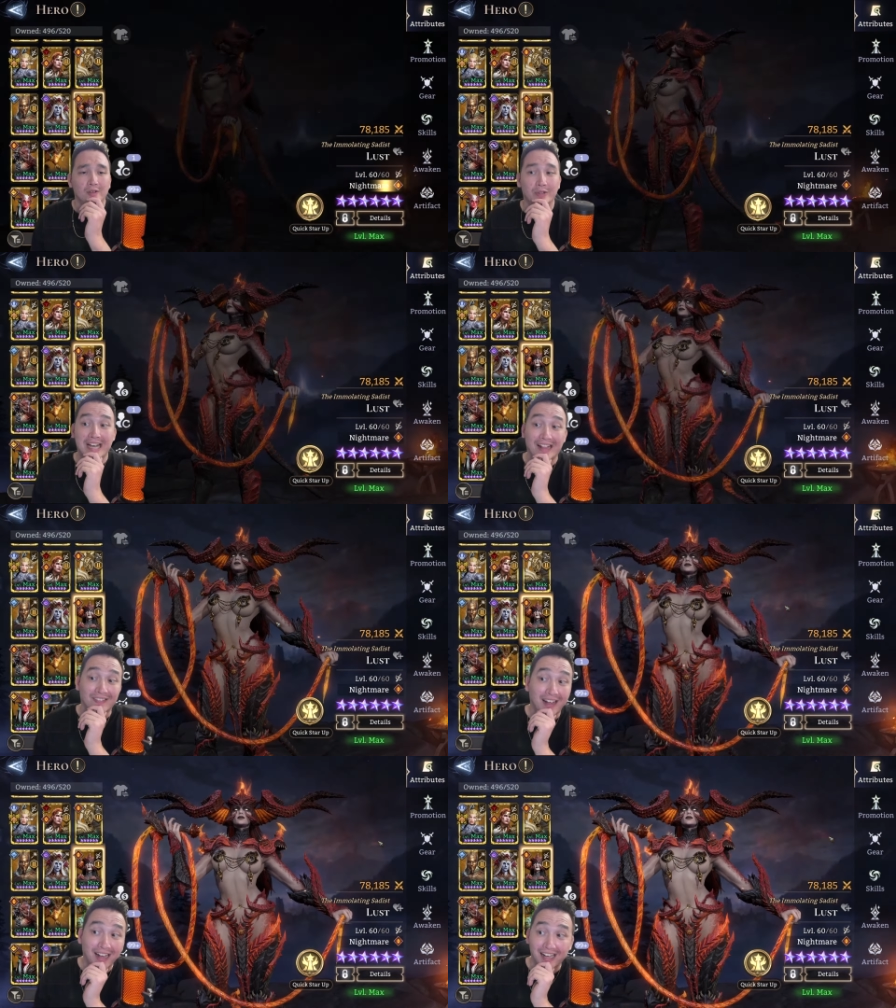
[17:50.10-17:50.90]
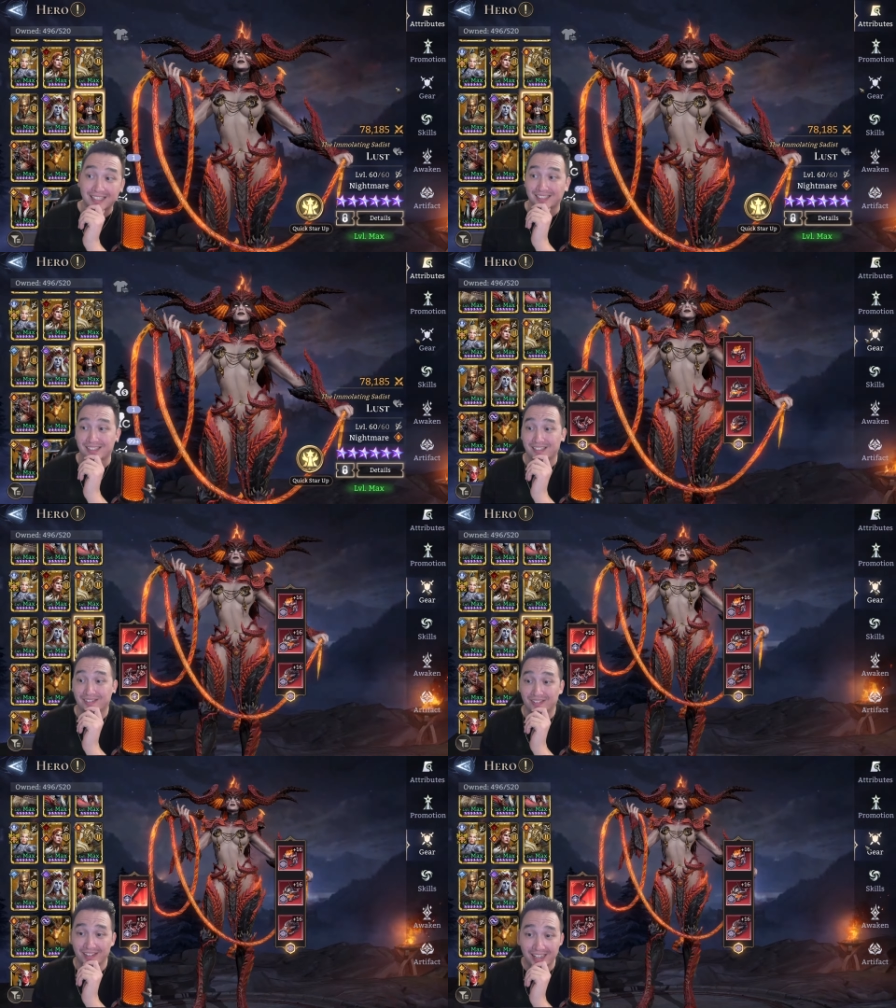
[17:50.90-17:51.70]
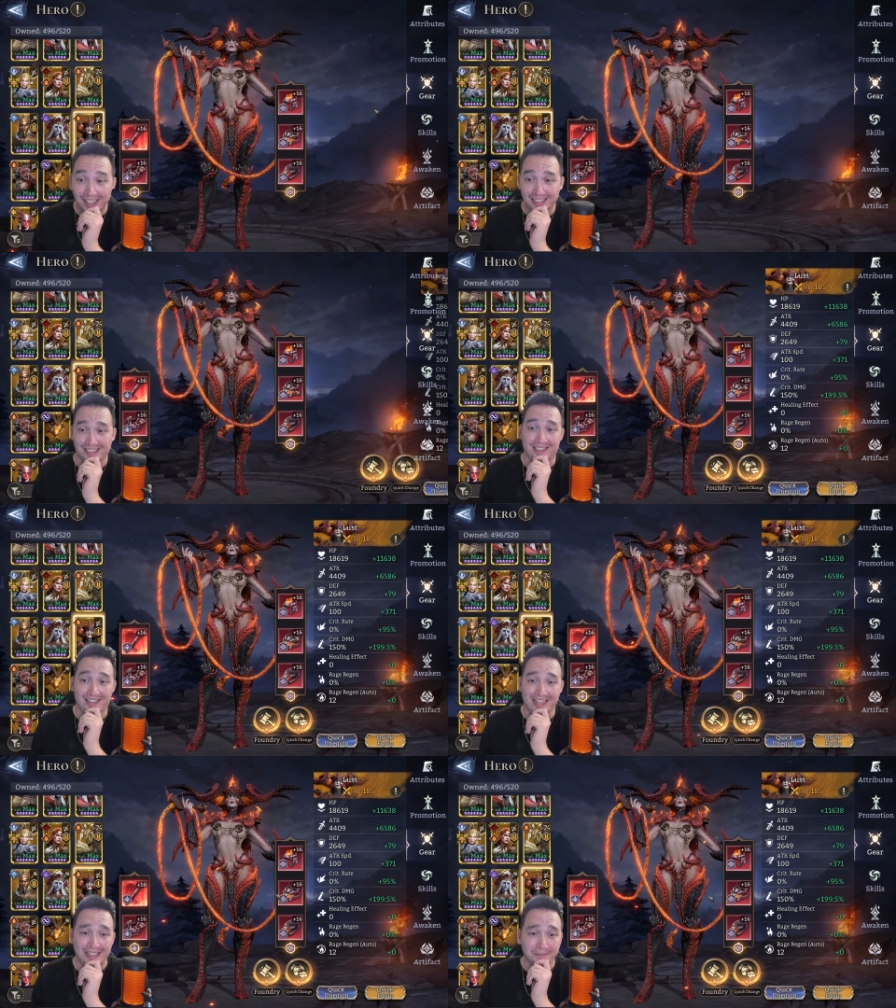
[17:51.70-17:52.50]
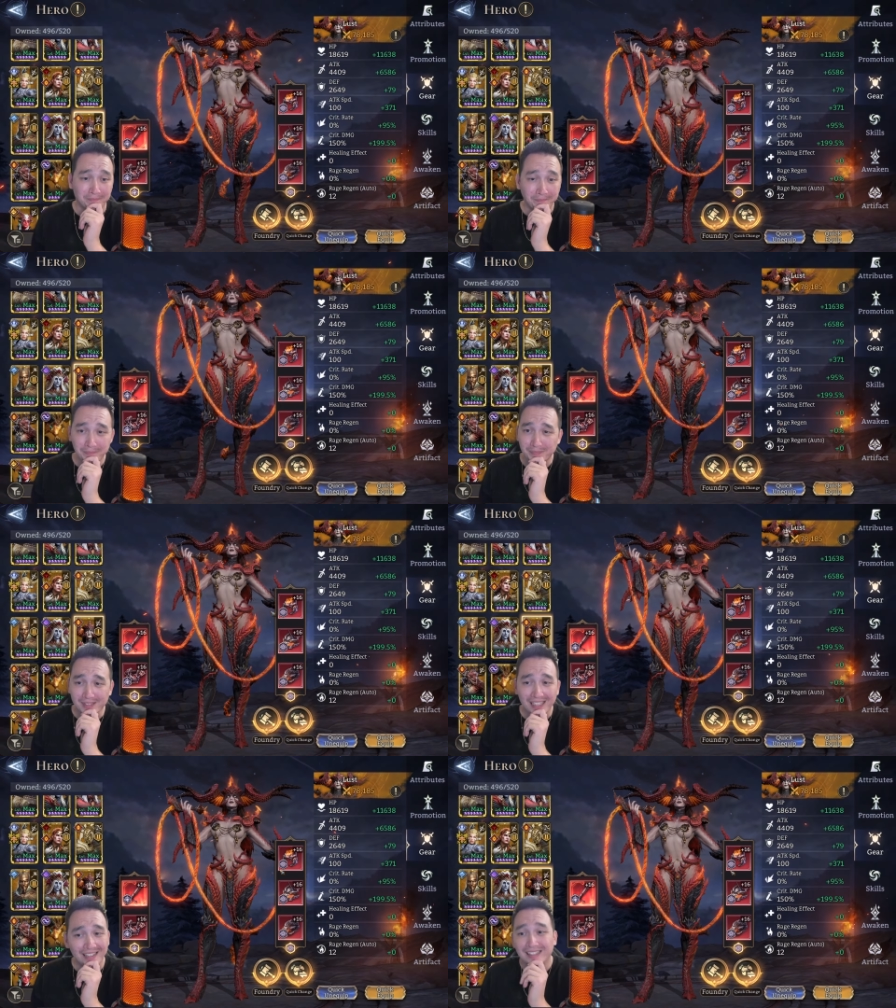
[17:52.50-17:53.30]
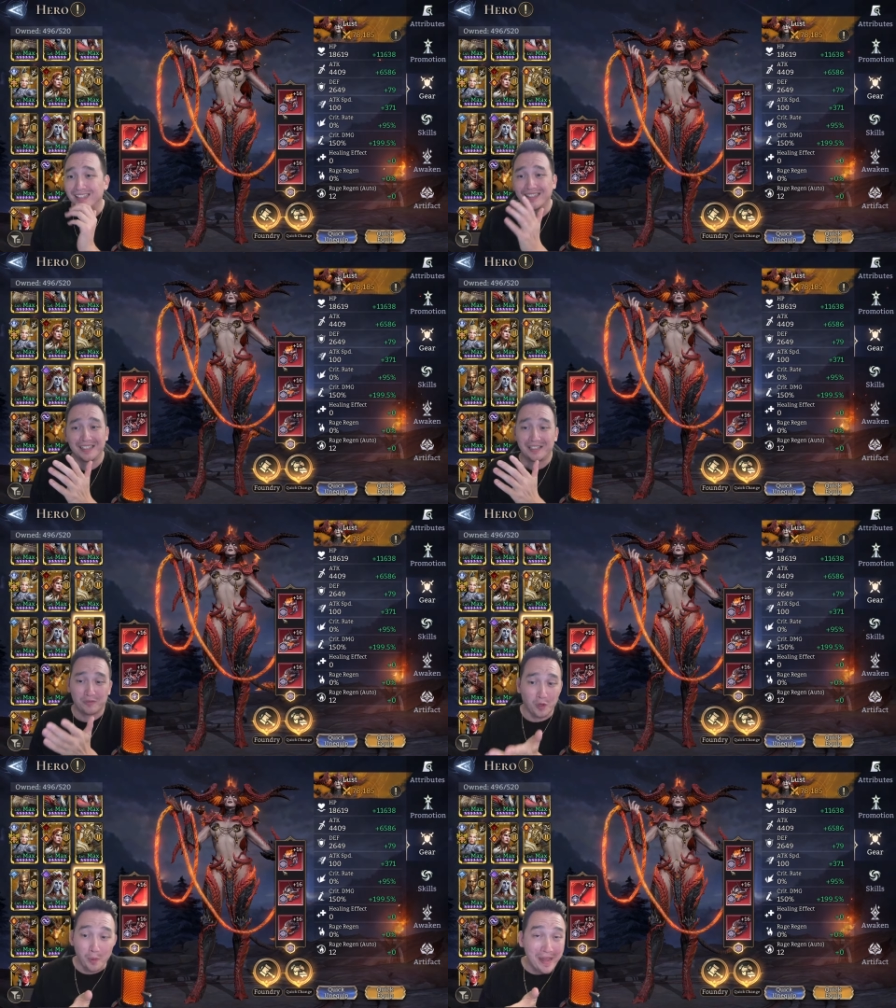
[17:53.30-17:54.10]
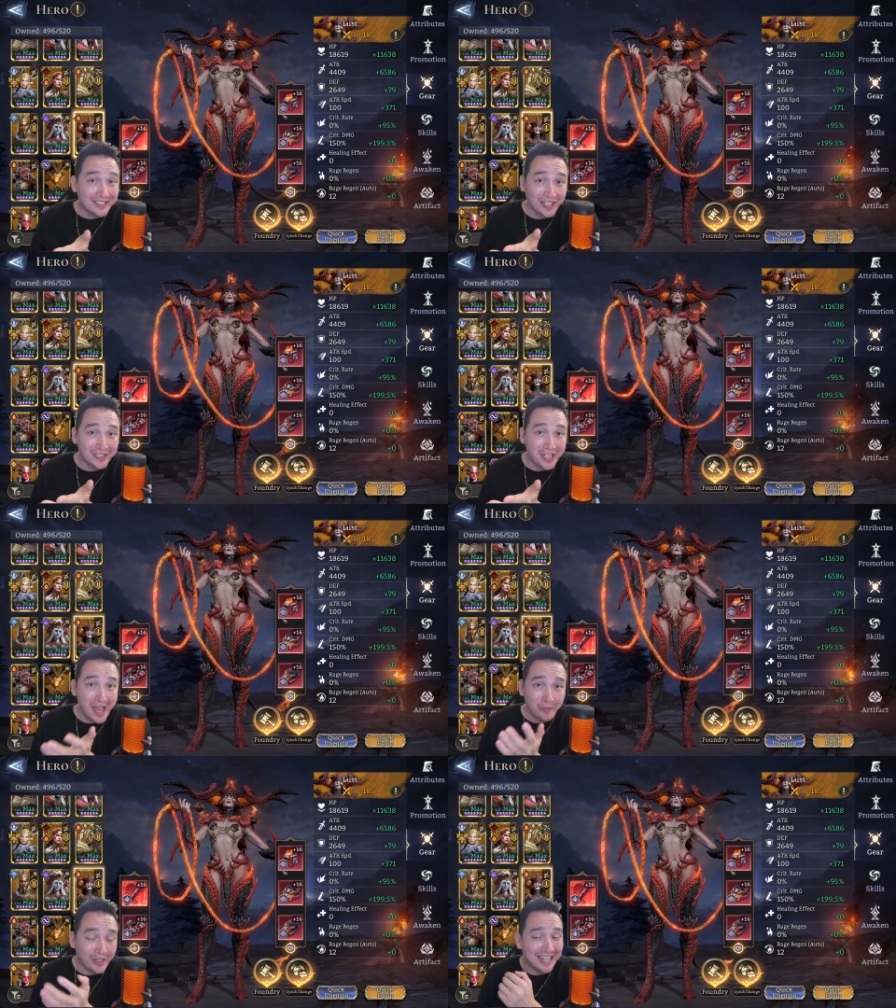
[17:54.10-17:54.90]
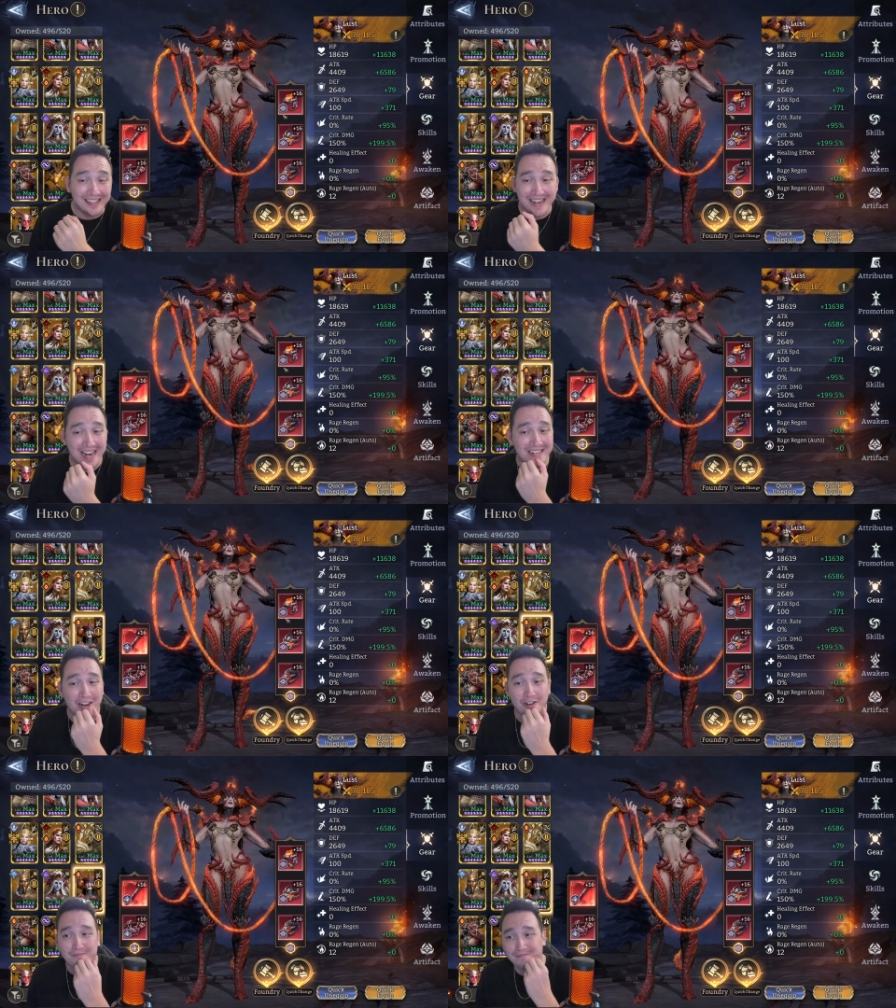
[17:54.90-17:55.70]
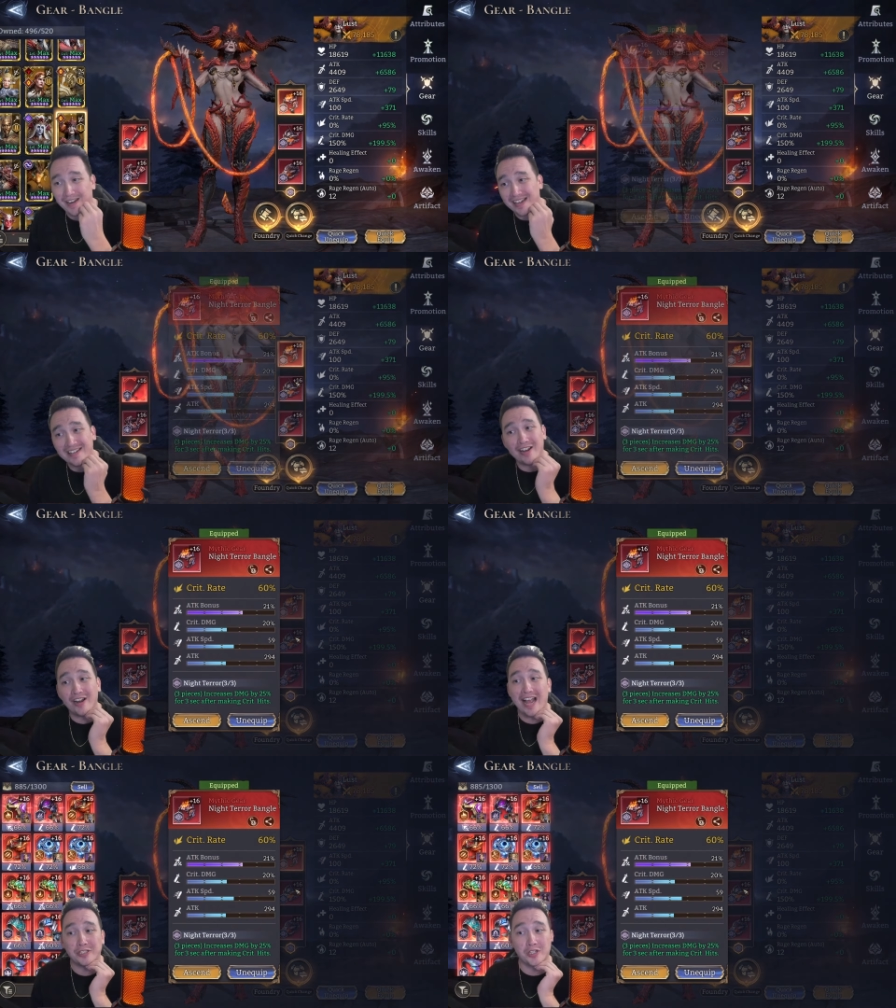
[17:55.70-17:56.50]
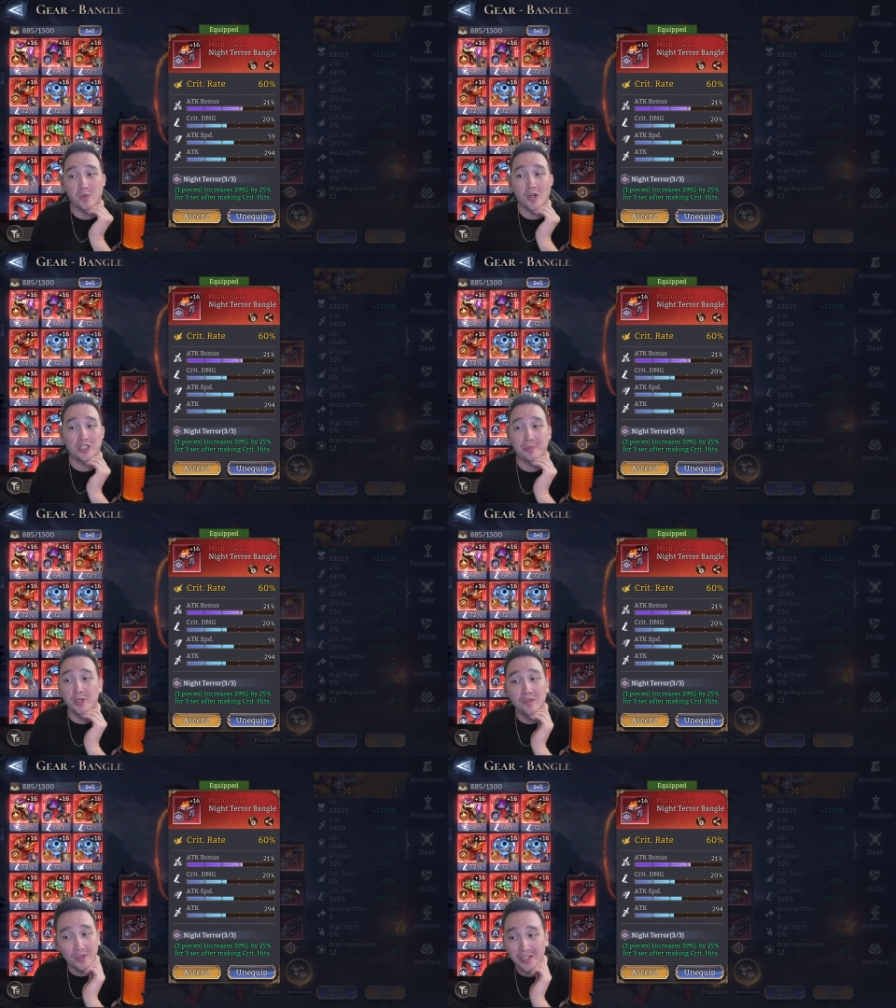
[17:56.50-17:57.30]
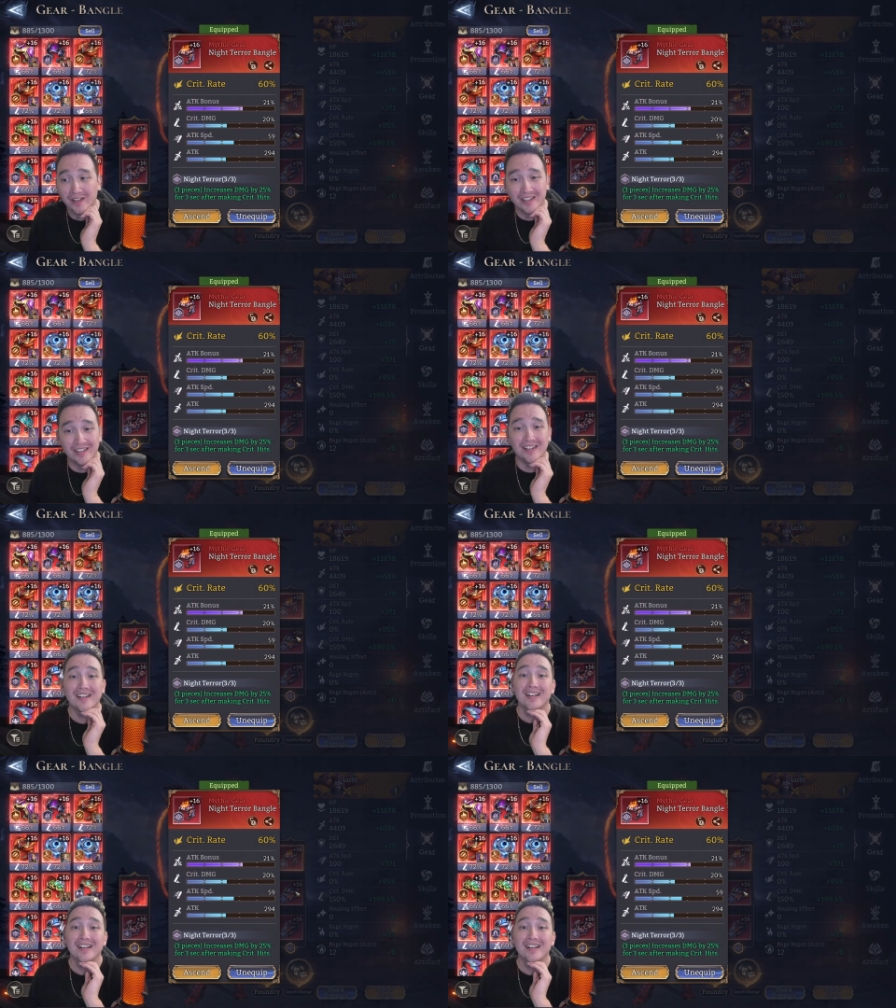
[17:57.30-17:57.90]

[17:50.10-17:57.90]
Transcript: We got Lust. Lust, all right. Real basic set. We got the Night Terror. Night Terror actually works beautifully on her.